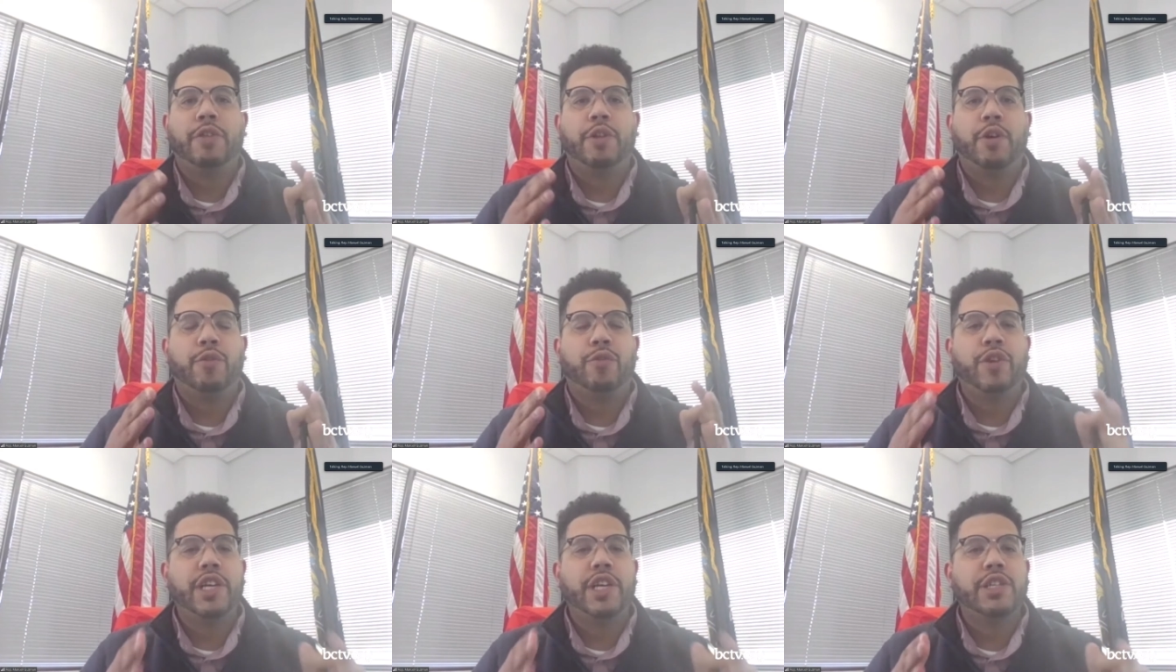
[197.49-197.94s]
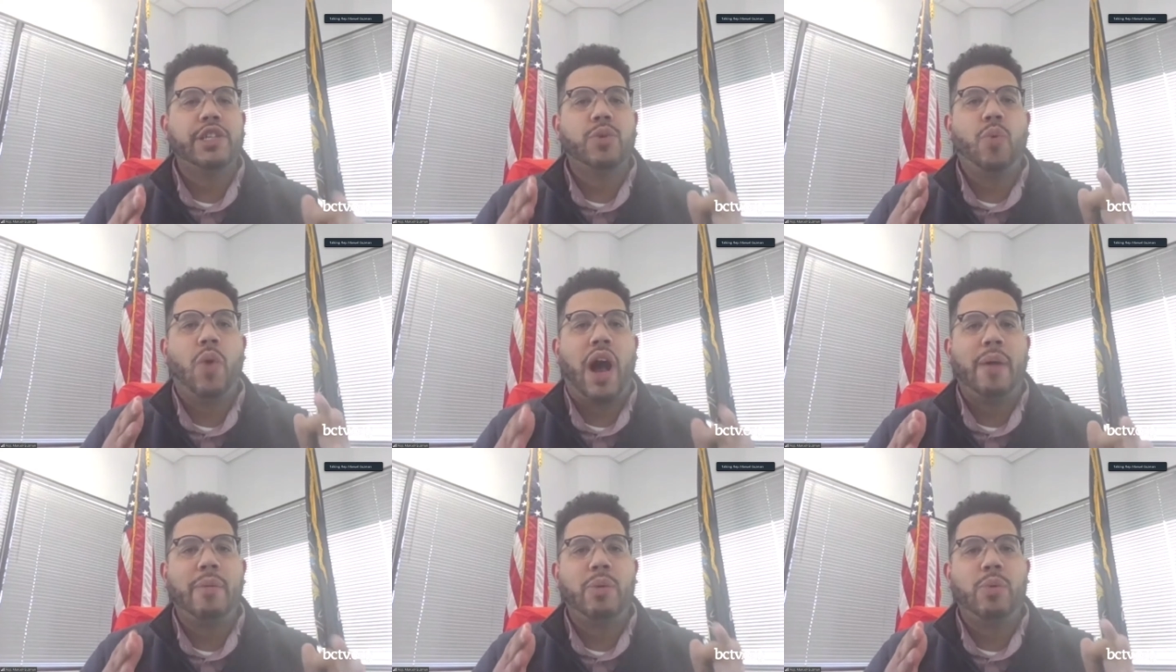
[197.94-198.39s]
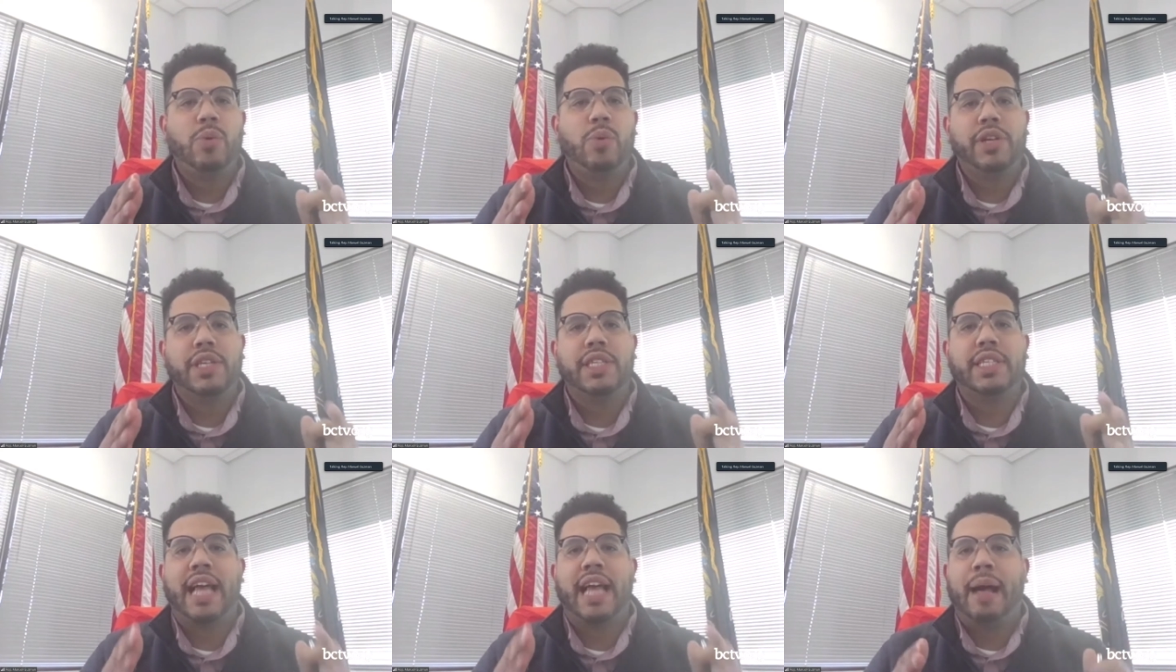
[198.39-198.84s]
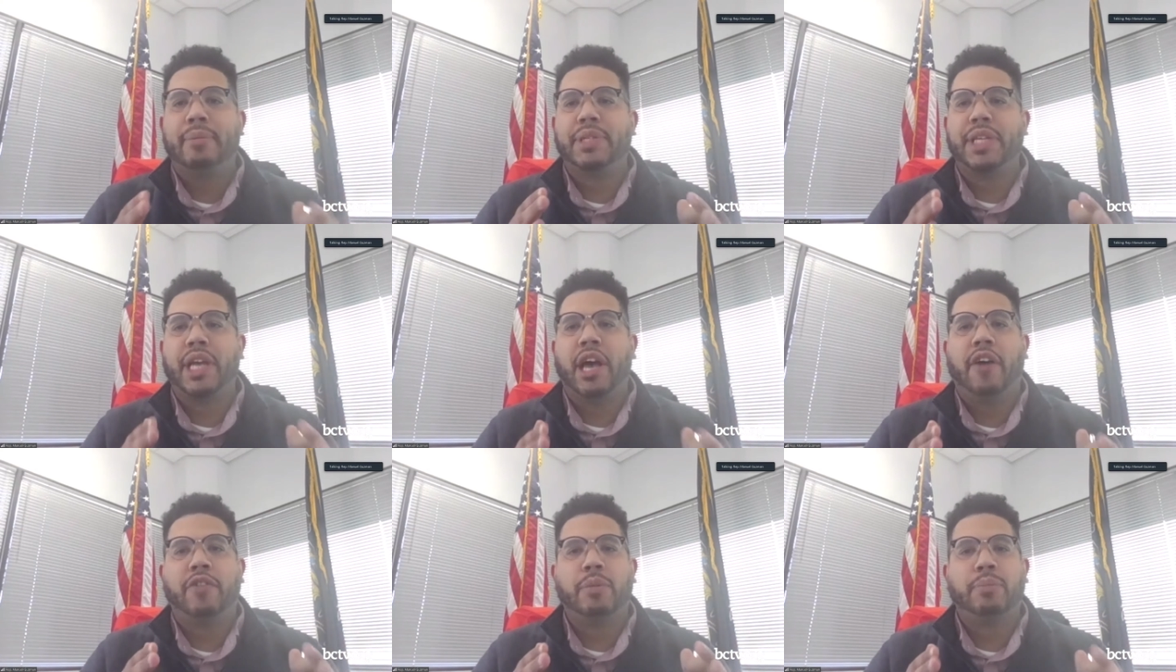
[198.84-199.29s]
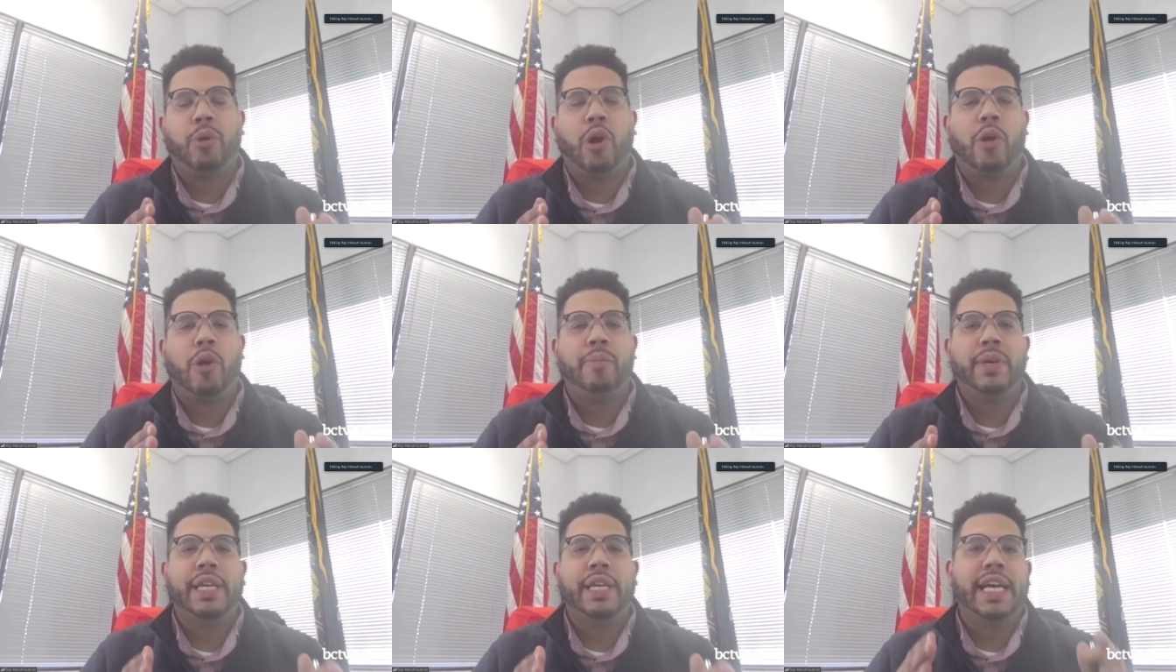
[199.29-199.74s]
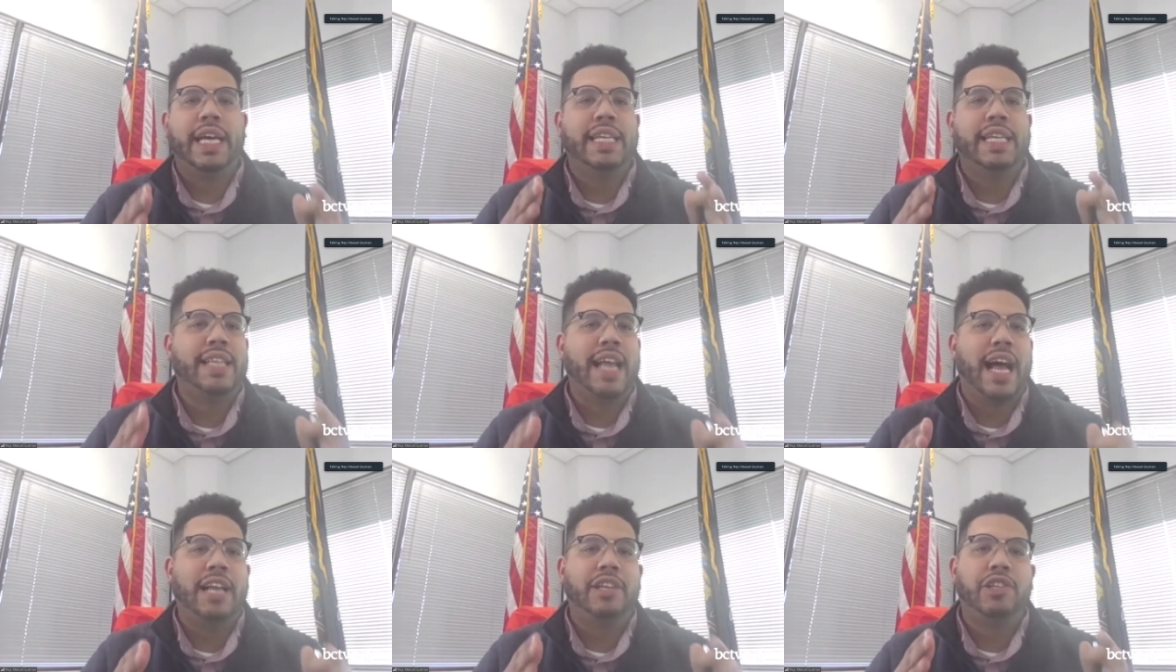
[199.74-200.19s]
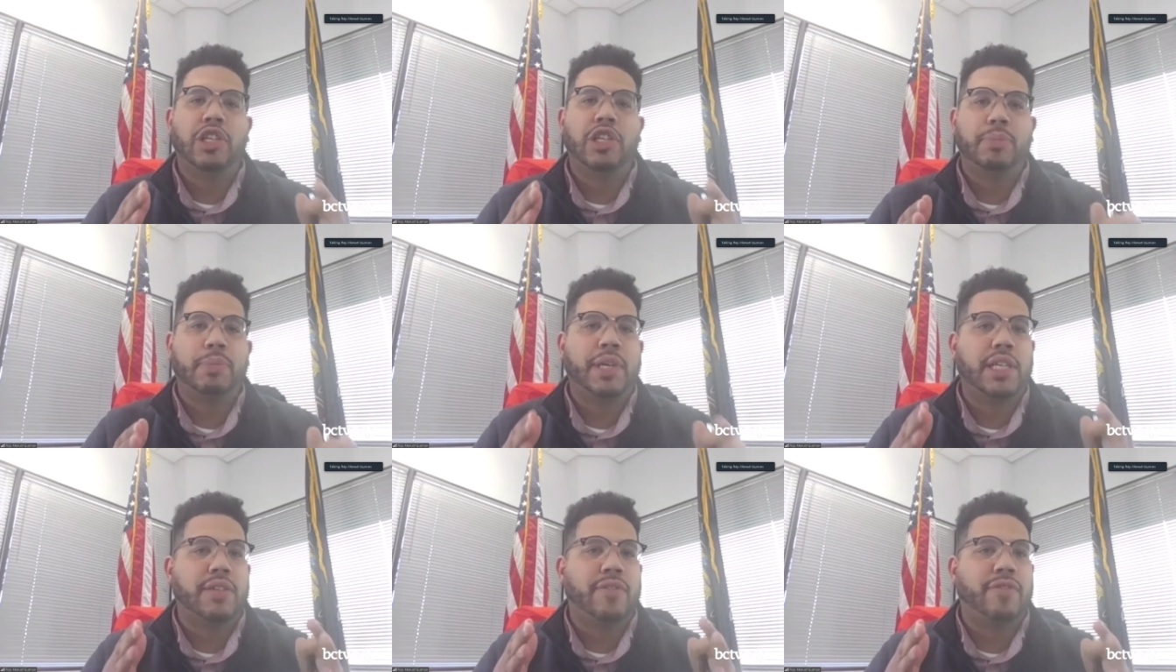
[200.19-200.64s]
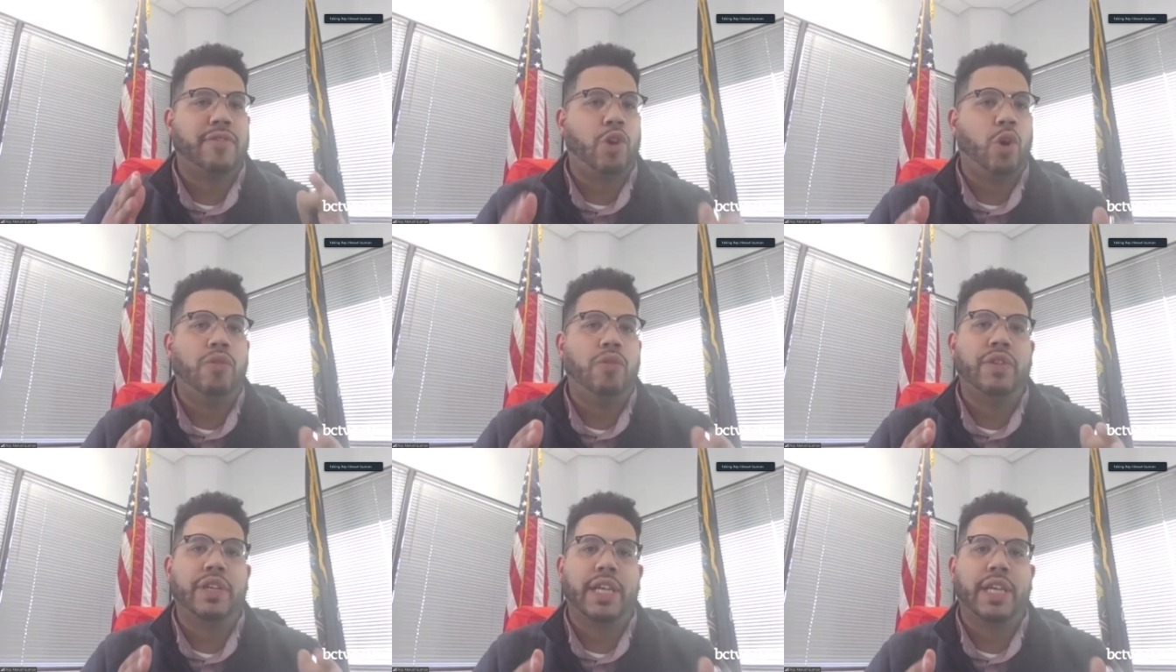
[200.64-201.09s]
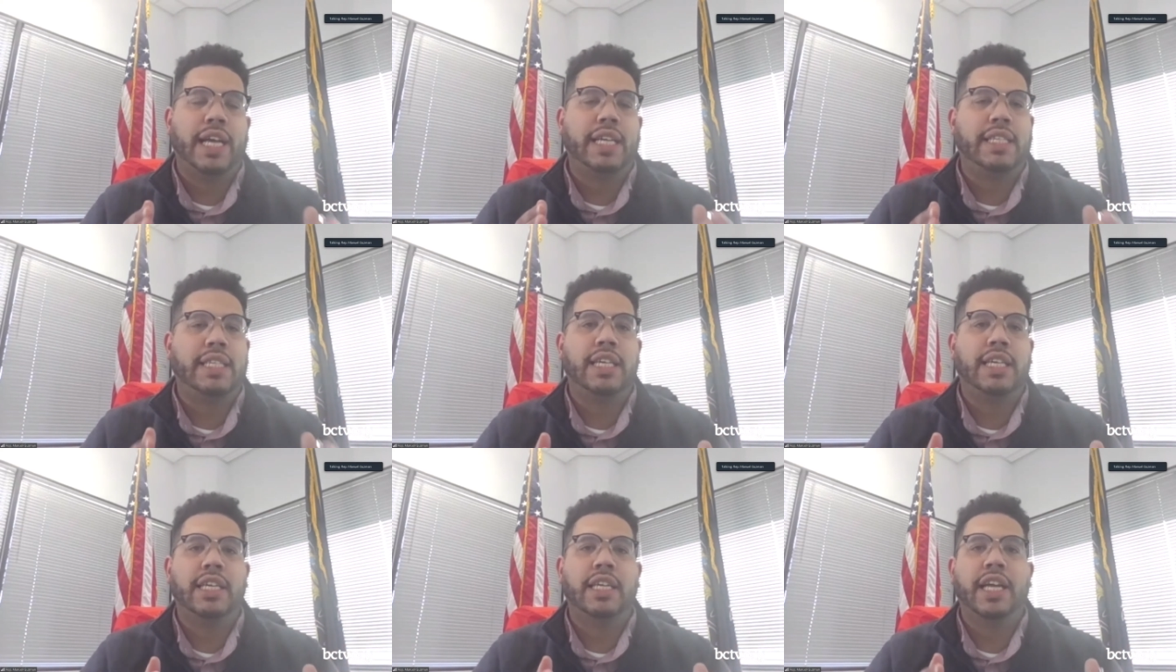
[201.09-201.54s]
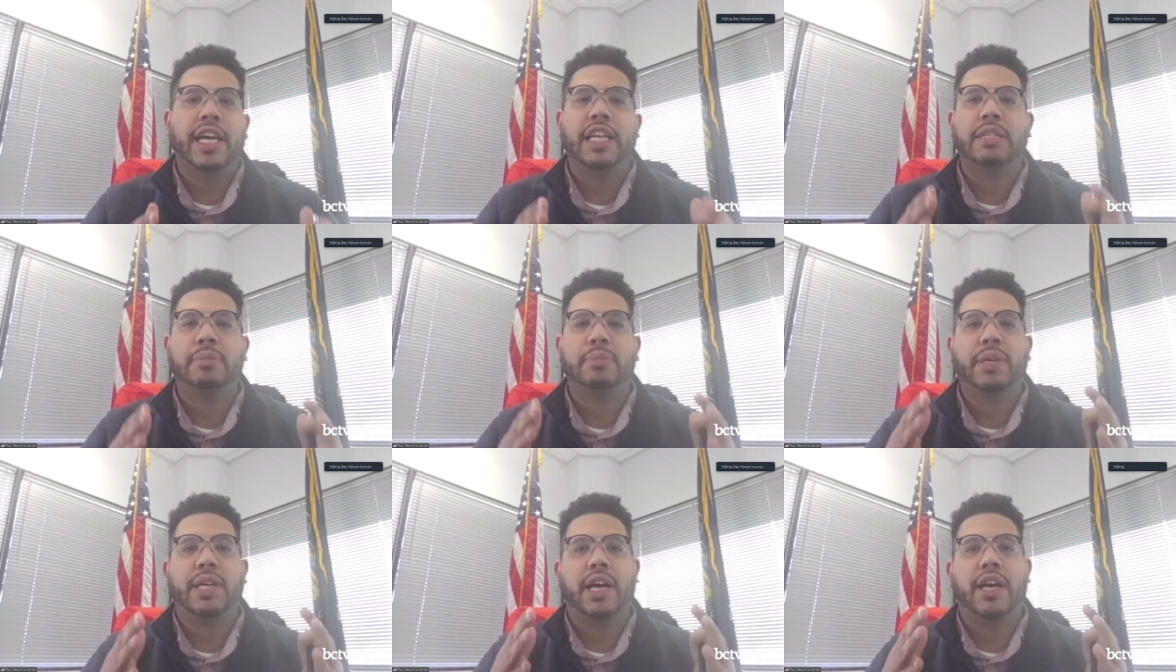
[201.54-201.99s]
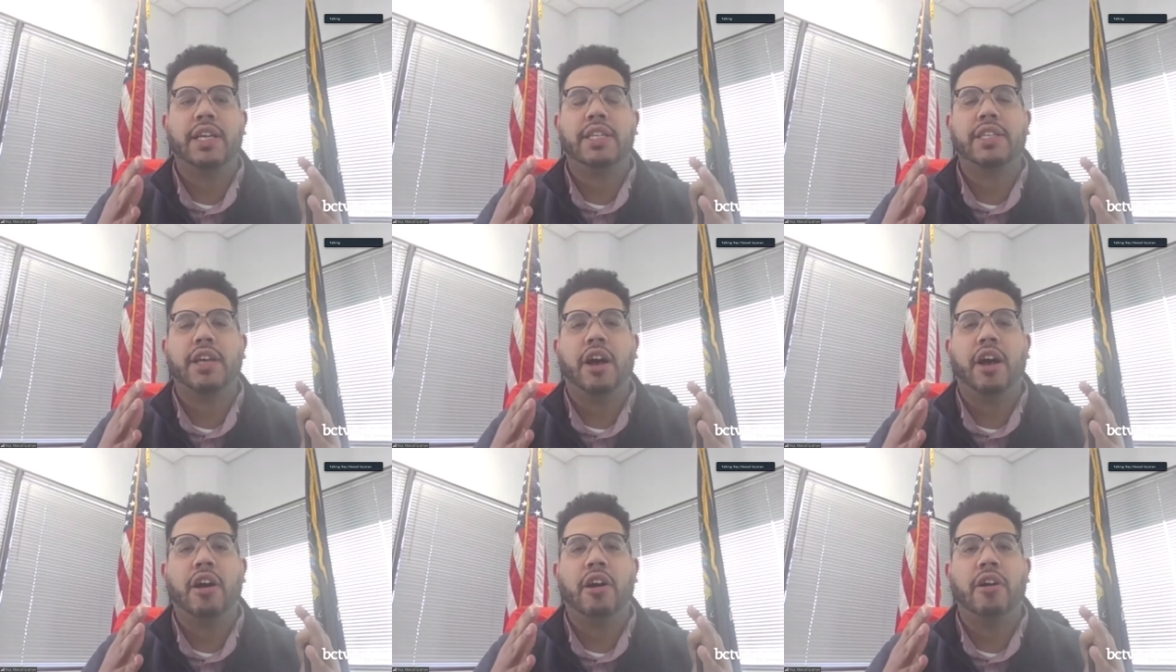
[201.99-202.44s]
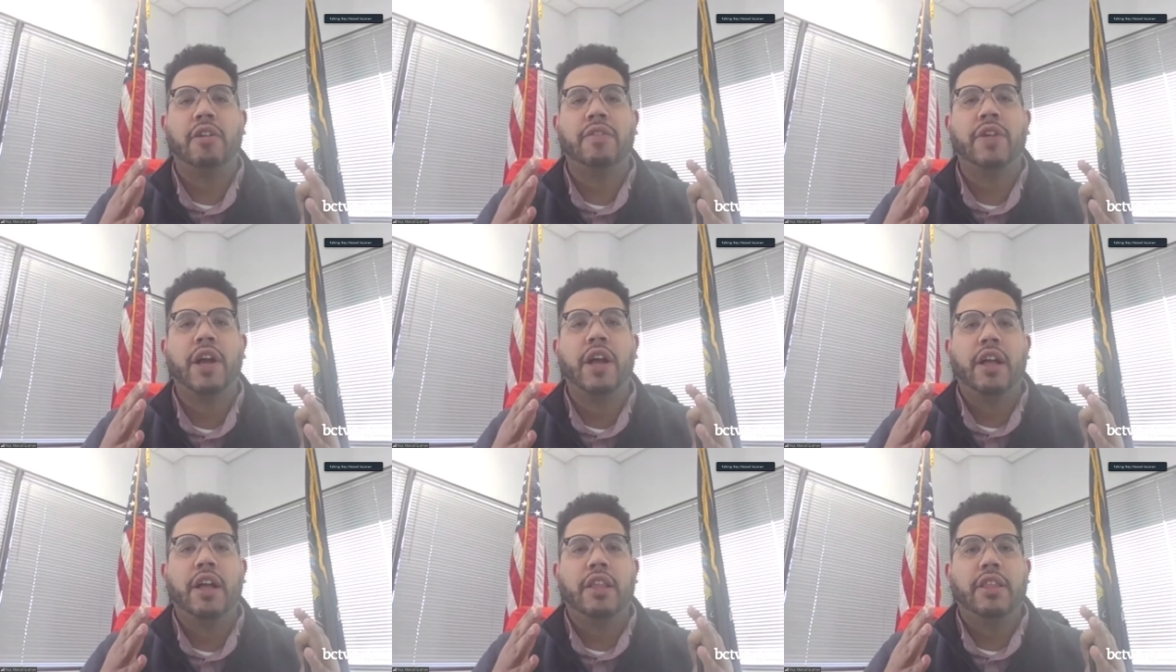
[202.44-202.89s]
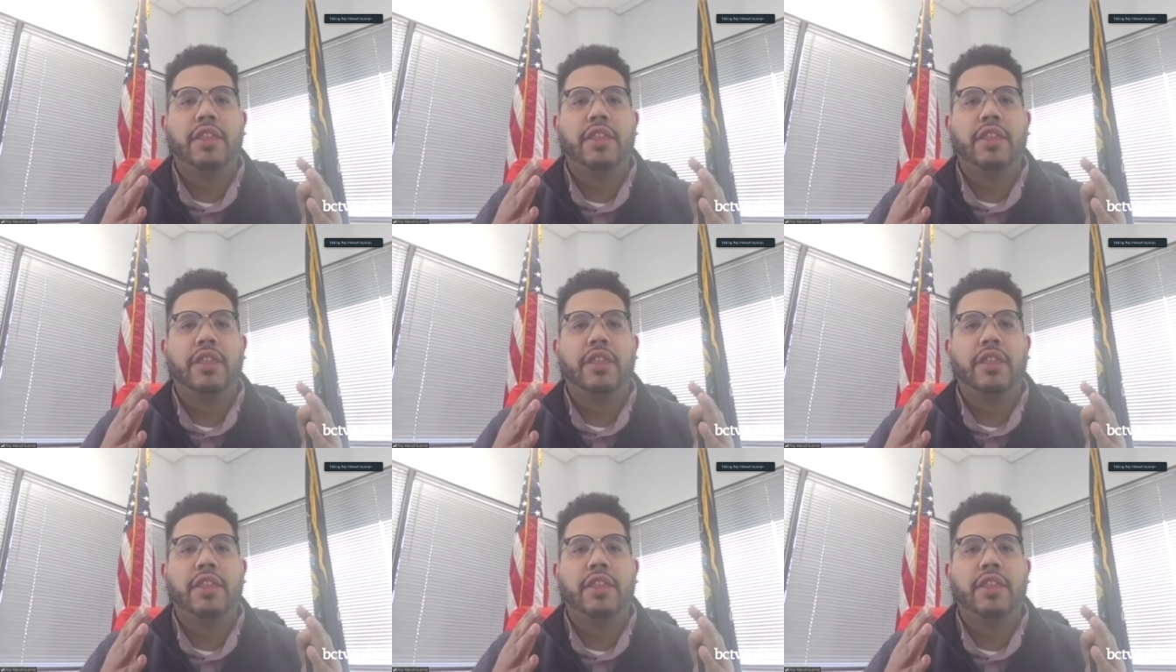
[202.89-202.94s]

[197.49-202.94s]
the reason why we want to establish a health department is not just because of COVID-19. It's because of